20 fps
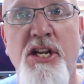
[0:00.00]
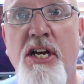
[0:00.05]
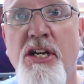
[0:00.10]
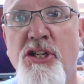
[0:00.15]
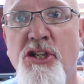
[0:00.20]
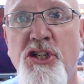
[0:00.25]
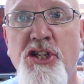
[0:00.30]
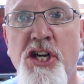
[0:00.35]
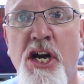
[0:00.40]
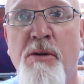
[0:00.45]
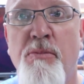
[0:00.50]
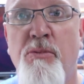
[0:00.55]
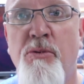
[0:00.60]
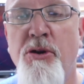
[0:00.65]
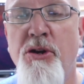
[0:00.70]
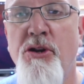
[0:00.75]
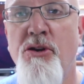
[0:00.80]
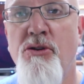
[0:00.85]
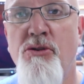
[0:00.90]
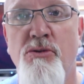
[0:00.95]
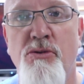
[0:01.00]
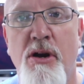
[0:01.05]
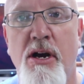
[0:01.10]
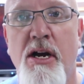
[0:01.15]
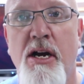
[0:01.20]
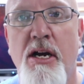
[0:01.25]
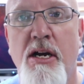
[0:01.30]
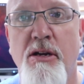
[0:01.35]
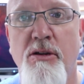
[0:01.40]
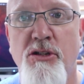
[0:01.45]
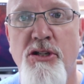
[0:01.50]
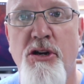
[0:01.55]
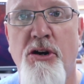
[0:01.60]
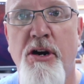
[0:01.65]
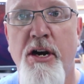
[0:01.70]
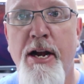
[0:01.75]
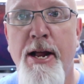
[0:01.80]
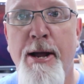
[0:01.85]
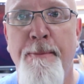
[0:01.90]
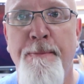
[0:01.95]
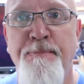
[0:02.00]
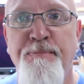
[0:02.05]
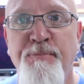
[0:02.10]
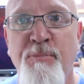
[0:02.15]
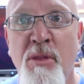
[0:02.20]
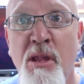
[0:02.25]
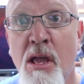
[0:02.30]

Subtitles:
does jump when you start it up.